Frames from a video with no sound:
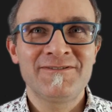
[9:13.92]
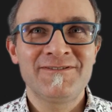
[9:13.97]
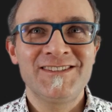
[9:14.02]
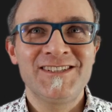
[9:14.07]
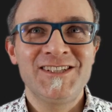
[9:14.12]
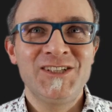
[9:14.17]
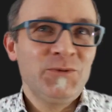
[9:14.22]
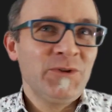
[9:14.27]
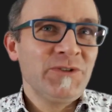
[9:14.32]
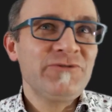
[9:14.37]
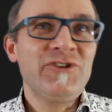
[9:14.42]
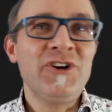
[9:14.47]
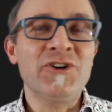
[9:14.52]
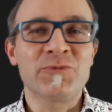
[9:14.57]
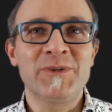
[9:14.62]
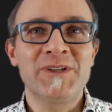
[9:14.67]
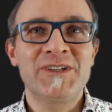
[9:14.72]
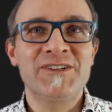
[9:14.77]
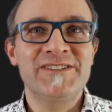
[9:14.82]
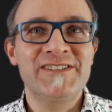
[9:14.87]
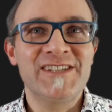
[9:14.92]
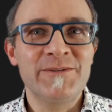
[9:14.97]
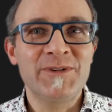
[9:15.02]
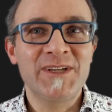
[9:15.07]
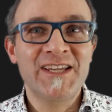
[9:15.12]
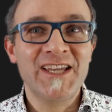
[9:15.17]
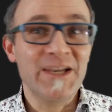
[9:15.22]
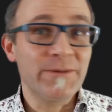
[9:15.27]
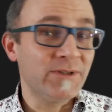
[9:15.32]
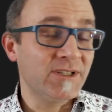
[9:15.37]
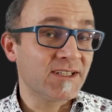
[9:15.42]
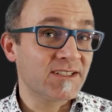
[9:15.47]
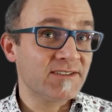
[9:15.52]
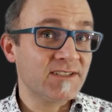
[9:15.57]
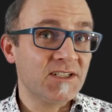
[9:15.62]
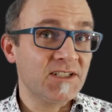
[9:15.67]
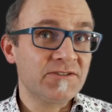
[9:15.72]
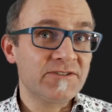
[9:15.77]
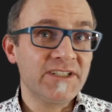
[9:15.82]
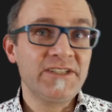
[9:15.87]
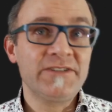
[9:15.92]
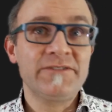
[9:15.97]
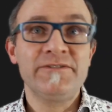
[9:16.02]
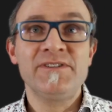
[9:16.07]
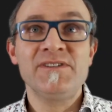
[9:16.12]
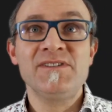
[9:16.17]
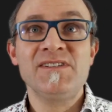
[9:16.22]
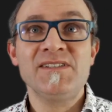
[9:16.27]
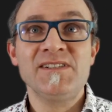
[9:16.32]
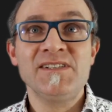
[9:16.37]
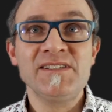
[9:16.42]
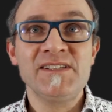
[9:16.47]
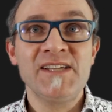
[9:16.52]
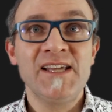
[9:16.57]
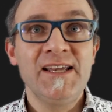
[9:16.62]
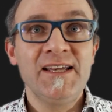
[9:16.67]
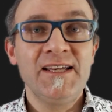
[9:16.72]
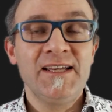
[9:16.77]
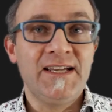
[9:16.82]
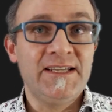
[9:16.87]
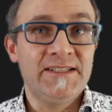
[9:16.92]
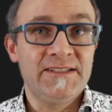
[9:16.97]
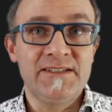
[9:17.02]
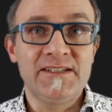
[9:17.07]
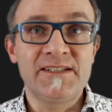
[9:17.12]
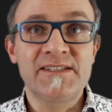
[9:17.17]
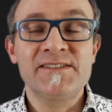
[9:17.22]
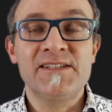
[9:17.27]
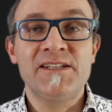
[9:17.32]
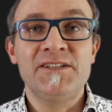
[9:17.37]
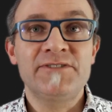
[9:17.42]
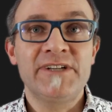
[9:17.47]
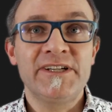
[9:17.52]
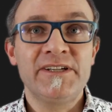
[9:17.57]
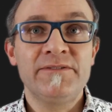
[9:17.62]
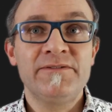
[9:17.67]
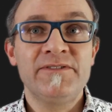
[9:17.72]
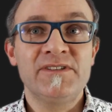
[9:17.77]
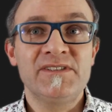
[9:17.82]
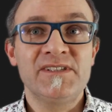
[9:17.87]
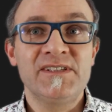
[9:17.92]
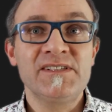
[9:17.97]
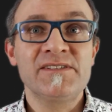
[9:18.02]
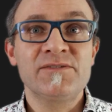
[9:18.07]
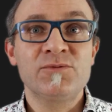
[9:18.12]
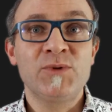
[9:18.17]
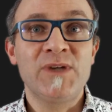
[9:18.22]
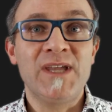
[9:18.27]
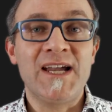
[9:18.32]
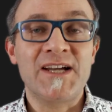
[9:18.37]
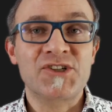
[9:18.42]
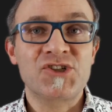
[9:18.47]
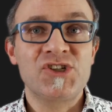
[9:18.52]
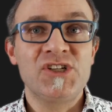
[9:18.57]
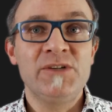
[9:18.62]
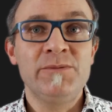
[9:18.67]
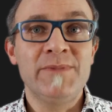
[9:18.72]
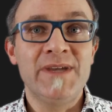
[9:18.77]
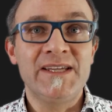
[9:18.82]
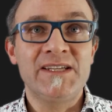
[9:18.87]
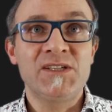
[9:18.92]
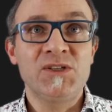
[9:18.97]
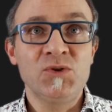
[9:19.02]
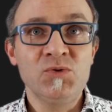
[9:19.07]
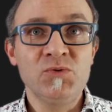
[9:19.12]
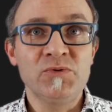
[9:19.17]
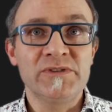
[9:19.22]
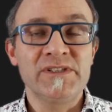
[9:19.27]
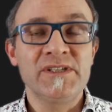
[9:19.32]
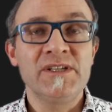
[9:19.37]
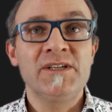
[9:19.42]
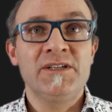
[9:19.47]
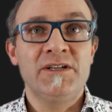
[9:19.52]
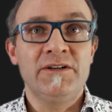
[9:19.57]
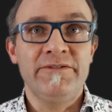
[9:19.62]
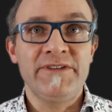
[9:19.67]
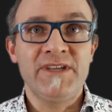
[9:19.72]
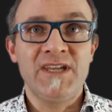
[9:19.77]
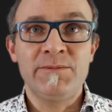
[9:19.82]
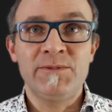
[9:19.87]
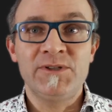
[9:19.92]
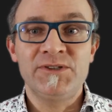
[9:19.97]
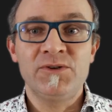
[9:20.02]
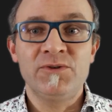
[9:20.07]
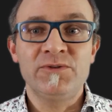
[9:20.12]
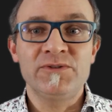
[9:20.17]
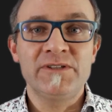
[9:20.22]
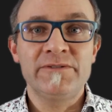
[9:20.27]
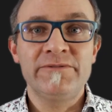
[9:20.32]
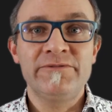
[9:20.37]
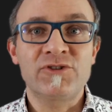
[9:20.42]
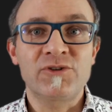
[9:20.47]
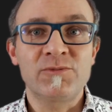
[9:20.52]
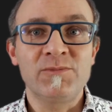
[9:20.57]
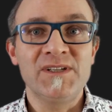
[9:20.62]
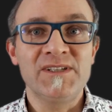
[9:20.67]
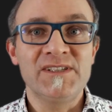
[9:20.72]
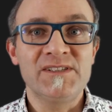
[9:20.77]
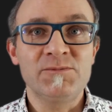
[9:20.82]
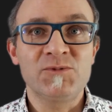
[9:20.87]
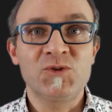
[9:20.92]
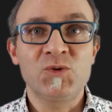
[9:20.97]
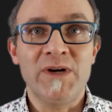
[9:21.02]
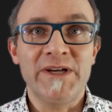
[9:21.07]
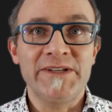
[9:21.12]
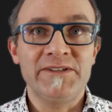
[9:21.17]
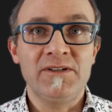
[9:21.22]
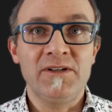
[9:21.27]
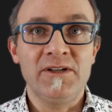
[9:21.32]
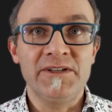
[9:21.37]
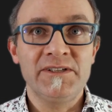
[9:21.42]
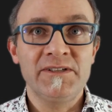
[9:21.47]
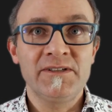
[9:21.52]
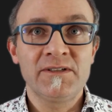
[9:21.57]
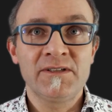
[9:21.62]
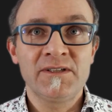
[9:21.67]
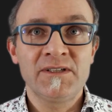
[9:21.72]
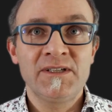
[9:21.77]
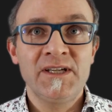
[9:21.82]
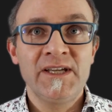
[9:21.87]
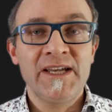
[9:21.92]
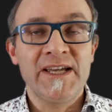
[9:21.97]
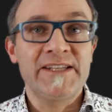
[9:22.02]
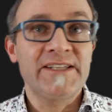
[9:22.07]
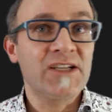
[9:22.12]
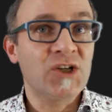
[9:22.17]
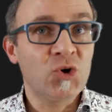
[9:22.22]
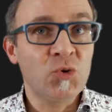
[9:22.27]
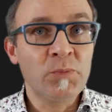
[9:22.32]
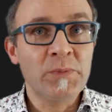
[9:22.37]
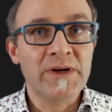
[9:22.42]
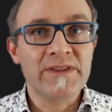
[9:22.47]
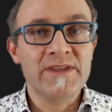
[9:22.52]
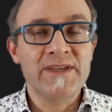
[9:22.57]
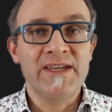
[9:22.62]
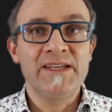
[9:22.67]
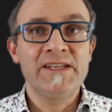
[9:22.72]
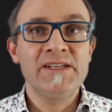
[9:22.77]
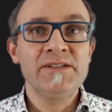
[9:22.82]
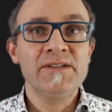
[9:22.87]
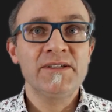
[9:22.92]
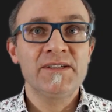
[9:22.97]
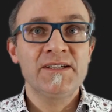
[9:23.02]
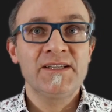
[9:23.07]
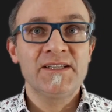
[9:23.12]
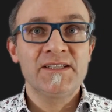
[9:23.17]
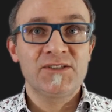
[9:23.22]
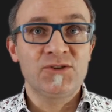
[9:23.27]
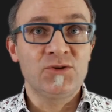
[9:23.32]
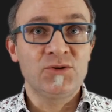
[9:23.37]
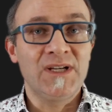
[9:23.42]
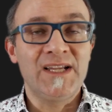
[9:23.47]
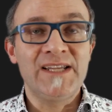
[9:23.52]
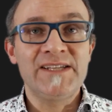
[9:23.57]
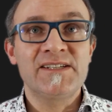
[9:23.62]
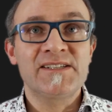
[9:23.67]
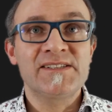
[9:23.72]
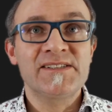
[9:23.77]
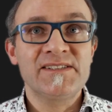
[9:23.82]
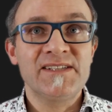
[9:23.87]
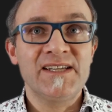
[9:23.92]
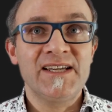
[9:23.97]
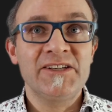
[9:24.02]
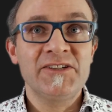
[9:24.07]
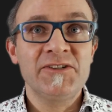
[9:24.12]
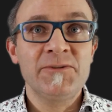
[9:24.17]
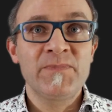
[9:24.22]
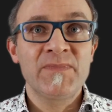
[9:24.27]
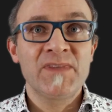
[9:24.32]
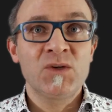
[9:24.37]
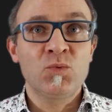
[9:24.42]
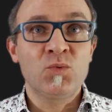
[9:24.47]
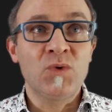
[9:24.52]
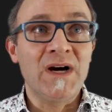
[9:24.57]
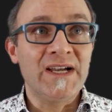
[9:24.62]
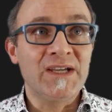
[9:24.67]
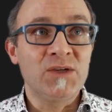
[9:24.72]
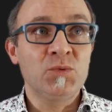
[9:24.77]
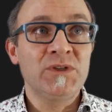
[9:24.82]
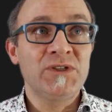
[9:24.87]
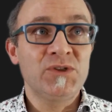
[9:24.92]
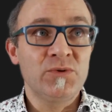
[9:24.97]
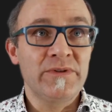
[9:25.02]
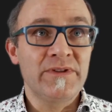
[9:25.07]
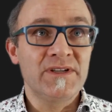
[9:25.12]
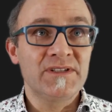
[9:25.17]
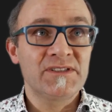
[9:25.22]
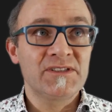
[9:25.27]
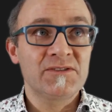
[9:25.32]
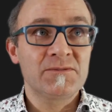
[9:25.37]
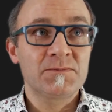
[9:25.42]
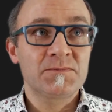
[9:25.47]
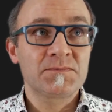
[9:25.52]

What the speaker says: He was wrong, because I became an accelerator physicist, and in accelerator physics, we actually make use of the Hamiltonian formalism quite a lot. And I hope by the end, you'll understand why we do this.